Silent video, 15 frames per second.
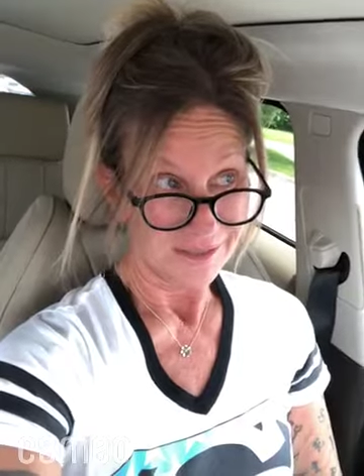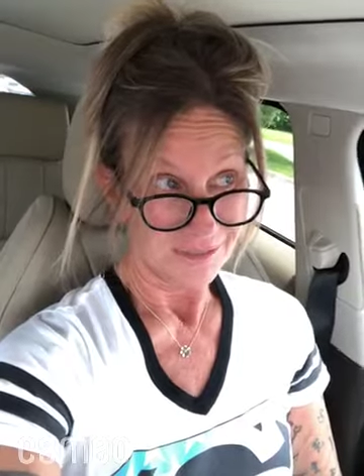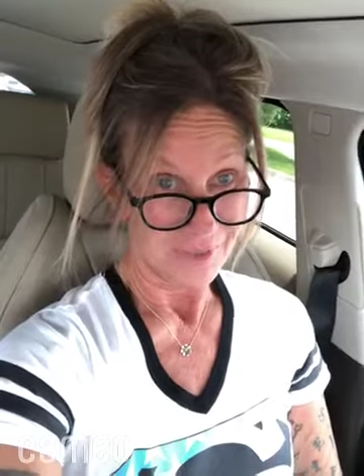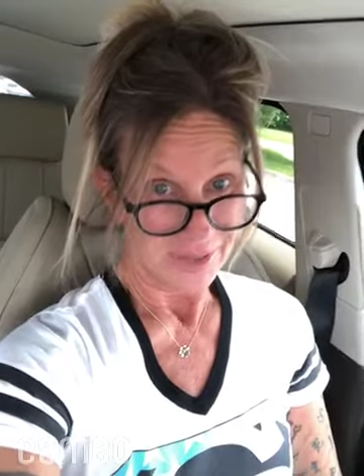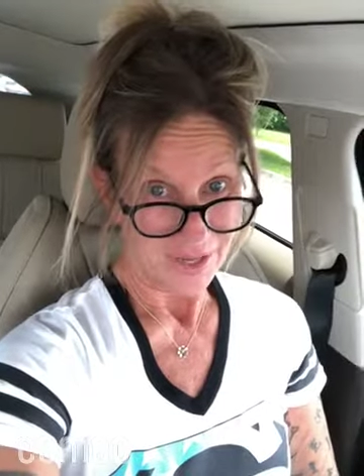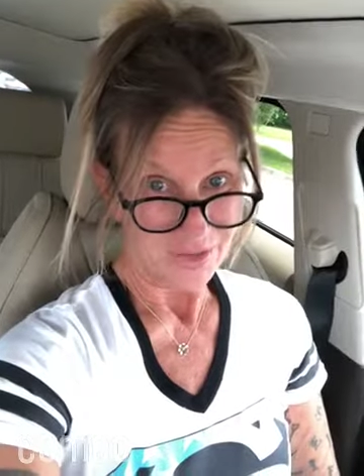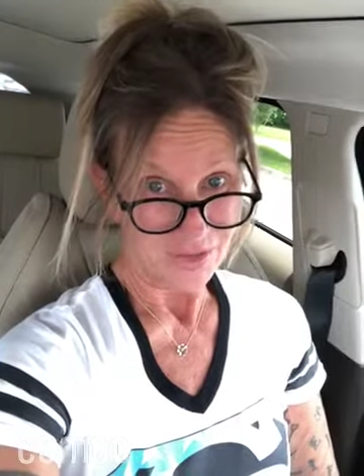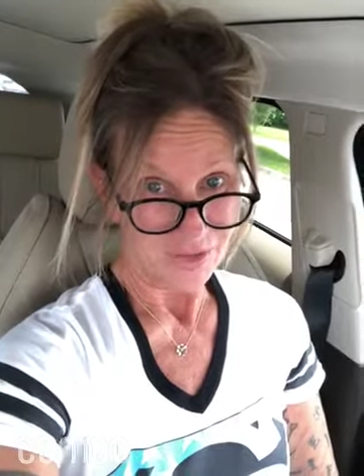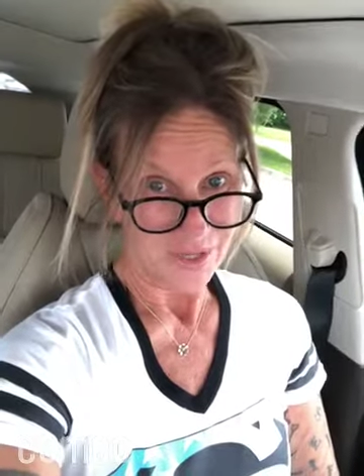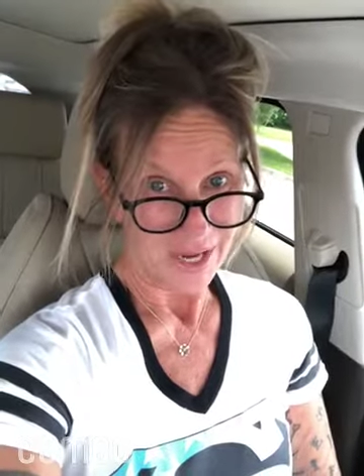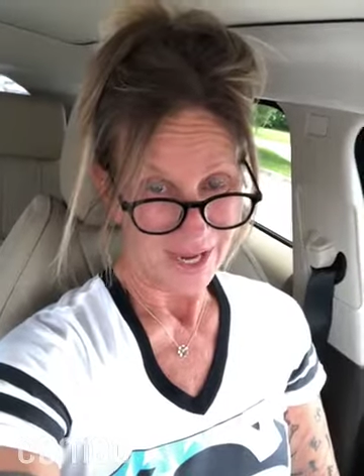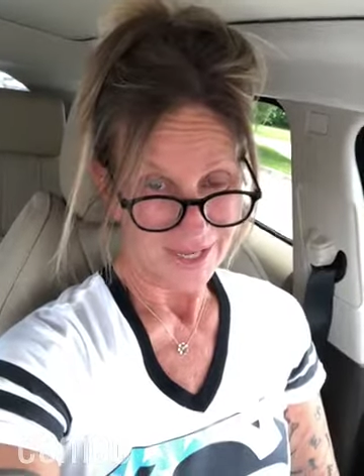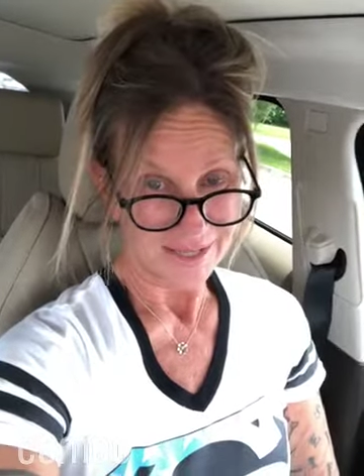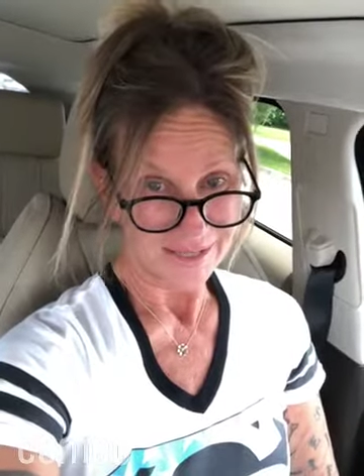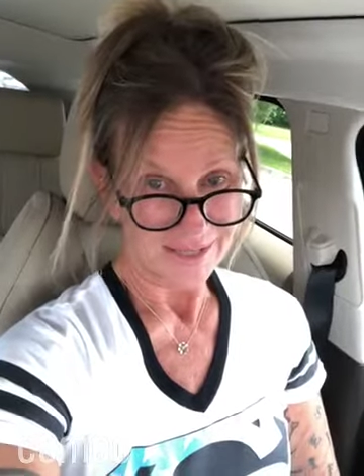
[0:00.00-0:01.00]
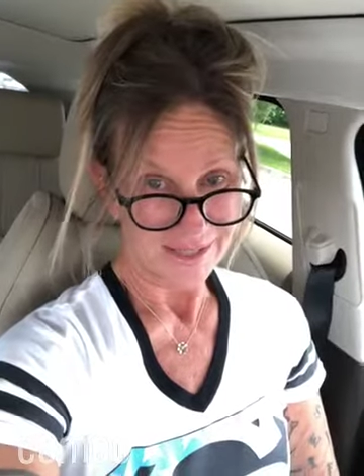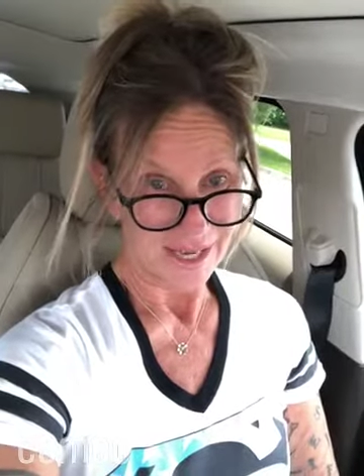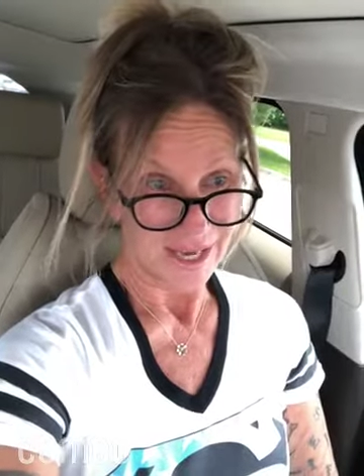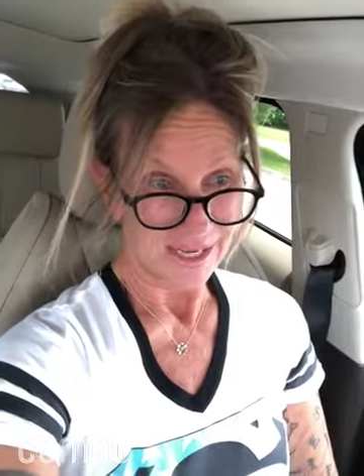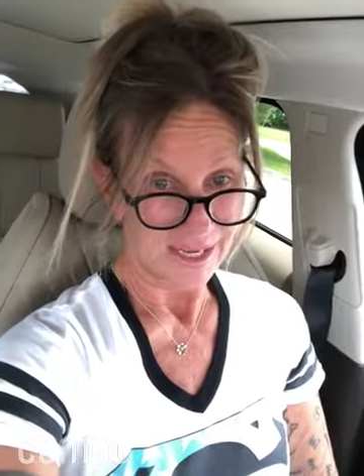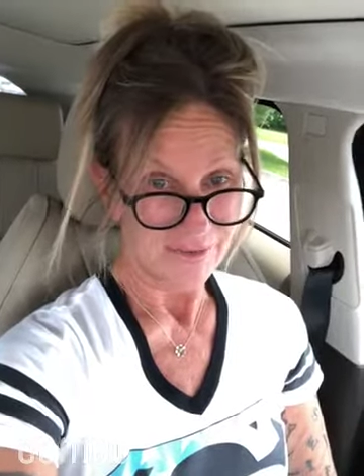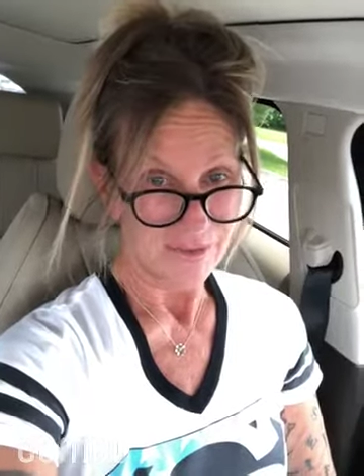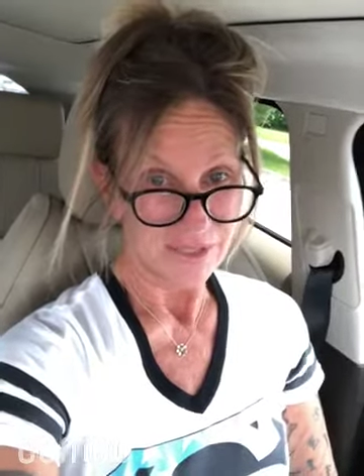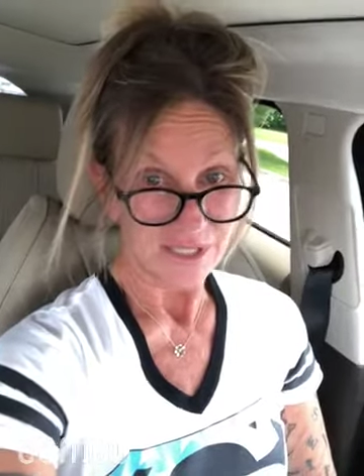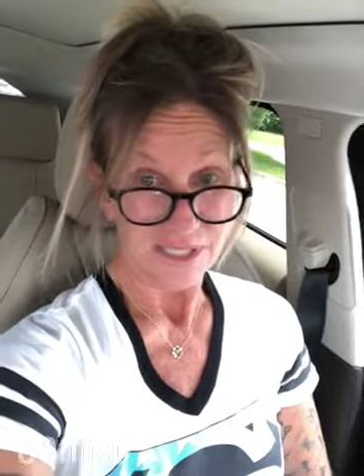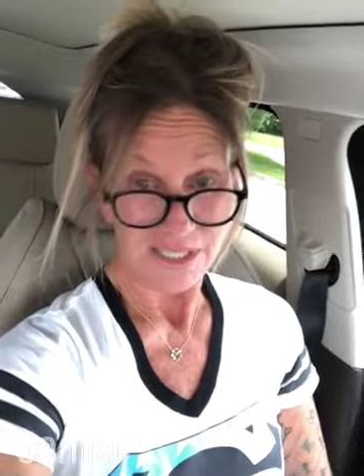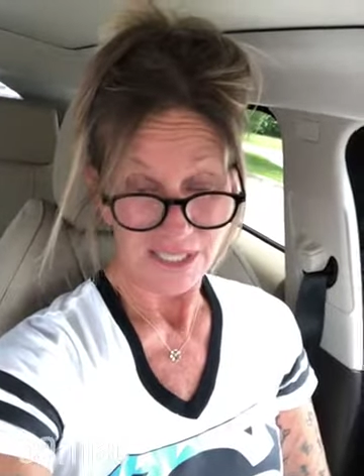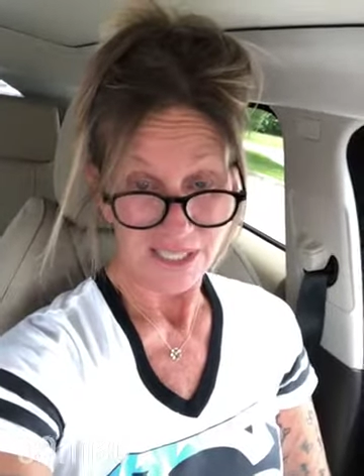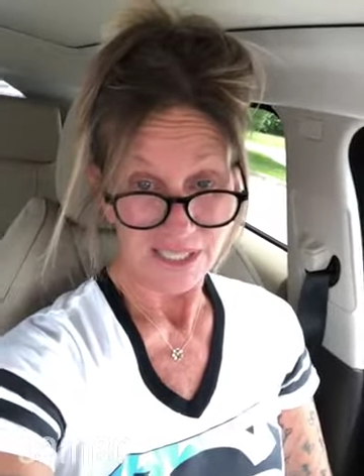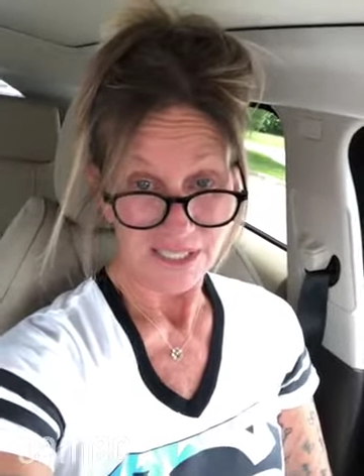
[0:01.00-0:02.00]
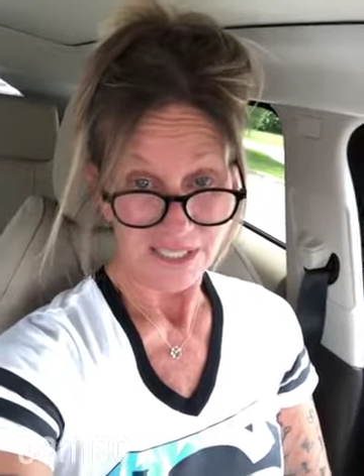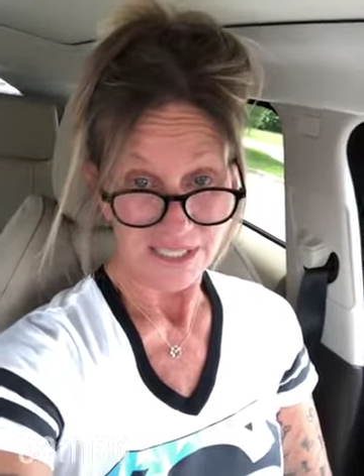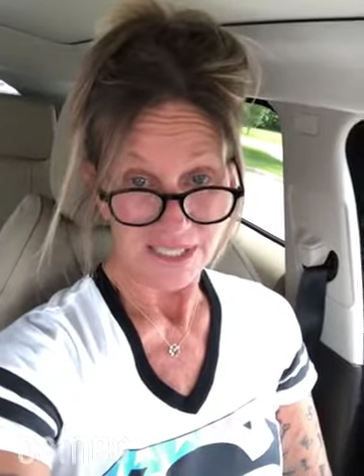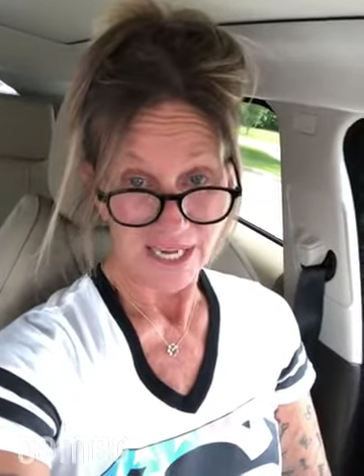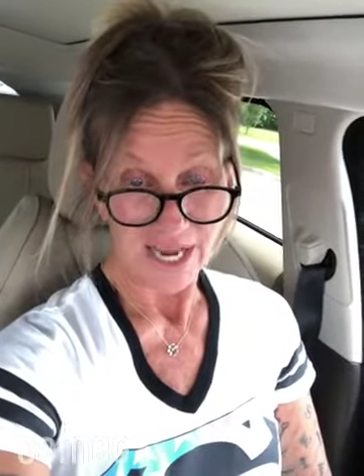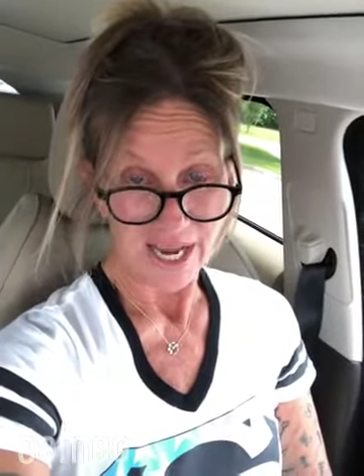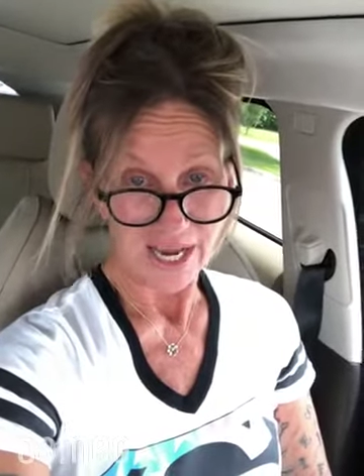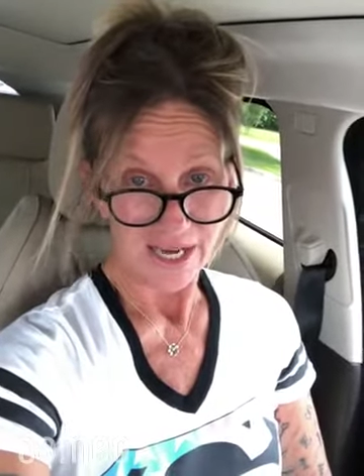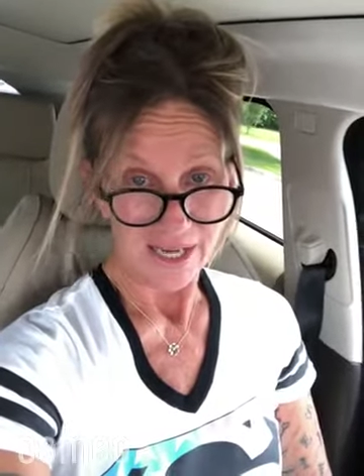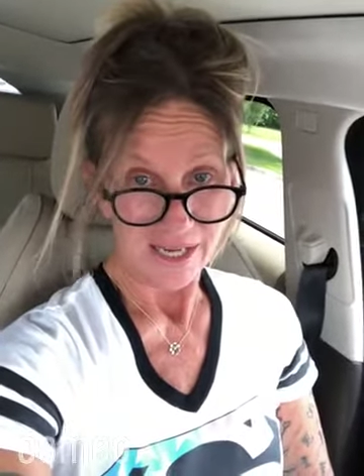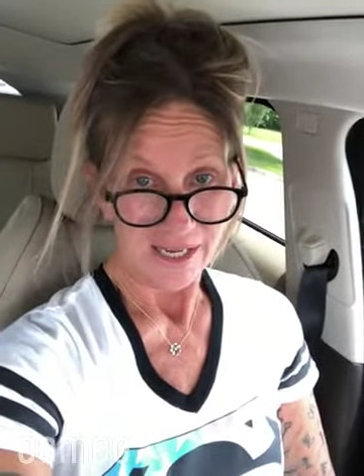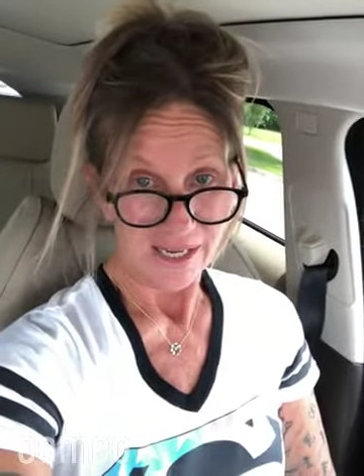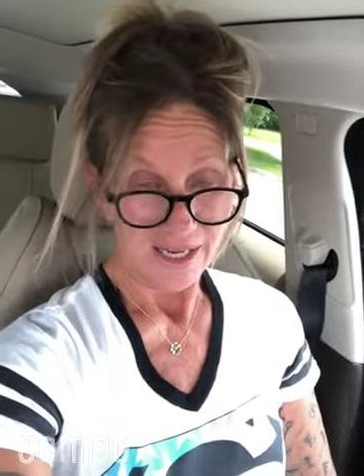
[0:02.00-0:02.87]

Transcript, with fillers: without you guys and even to, to this day.